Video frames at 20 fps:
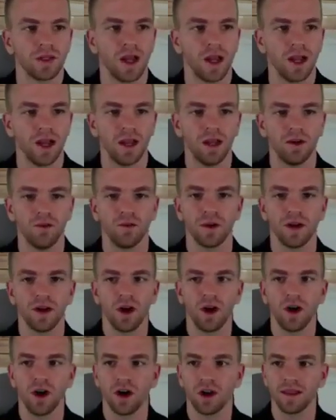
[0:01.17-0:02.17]
Hey, we
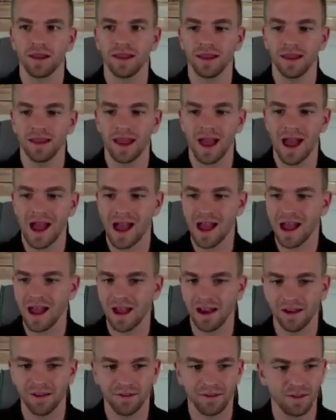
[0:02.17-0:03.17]
are
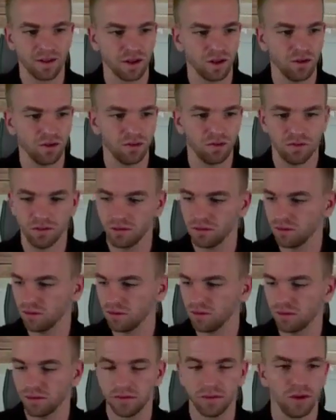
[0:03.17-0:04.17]
live. Oh,
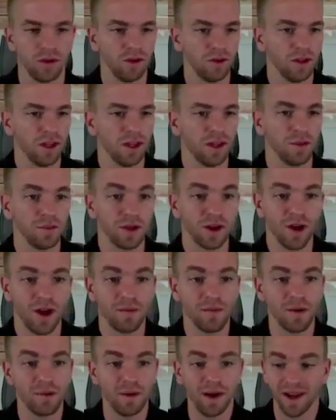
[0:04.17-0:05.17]
hold on. Let me grab
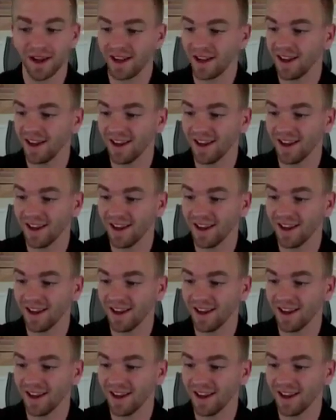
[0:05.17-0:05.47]
my mic.